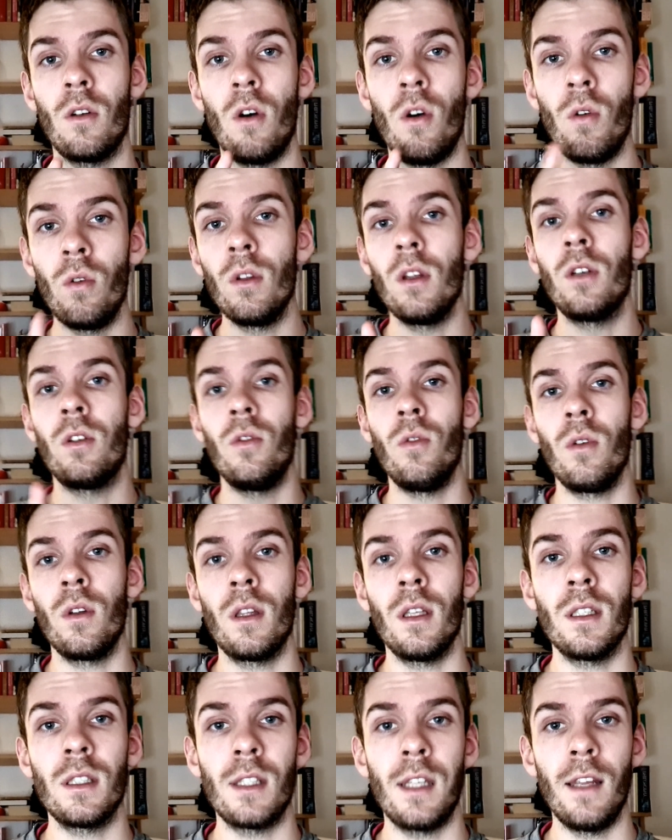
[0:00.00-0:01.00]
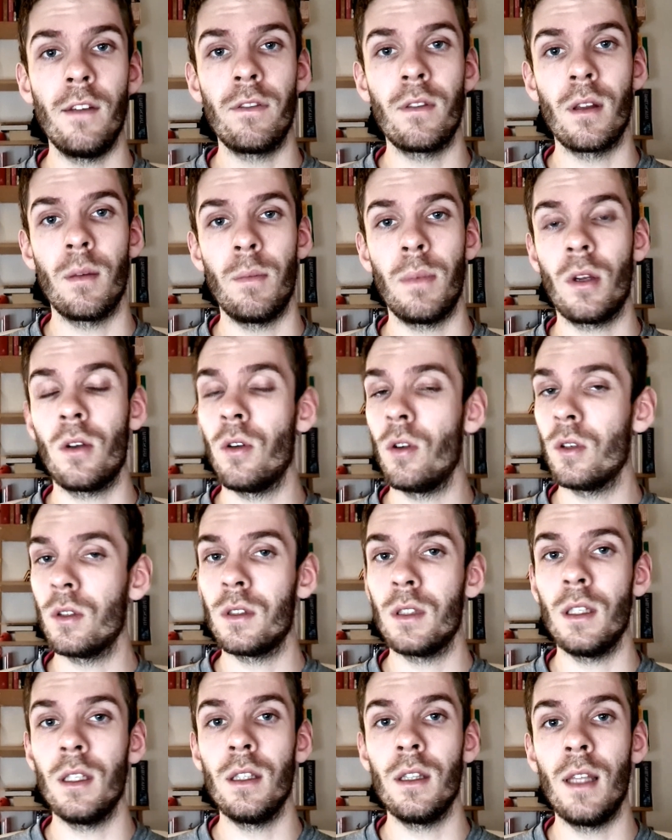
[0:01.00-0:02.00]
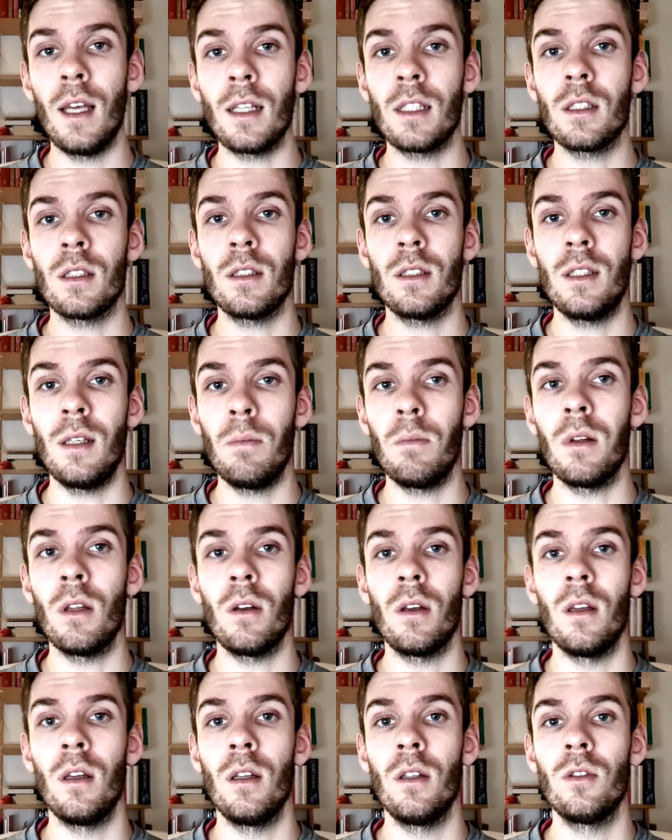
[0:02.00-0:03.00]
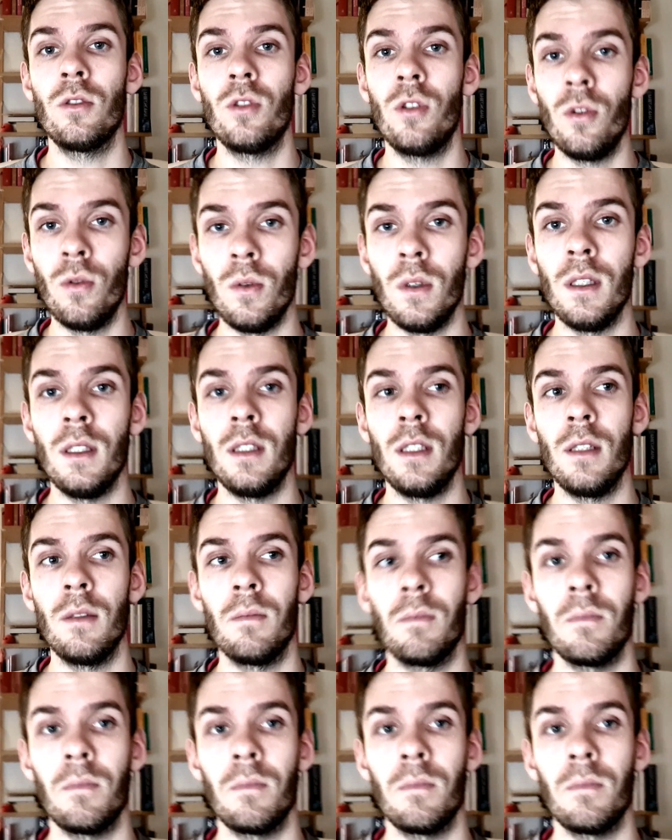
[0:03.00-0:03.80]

only doing this lift, because that's simply too easy.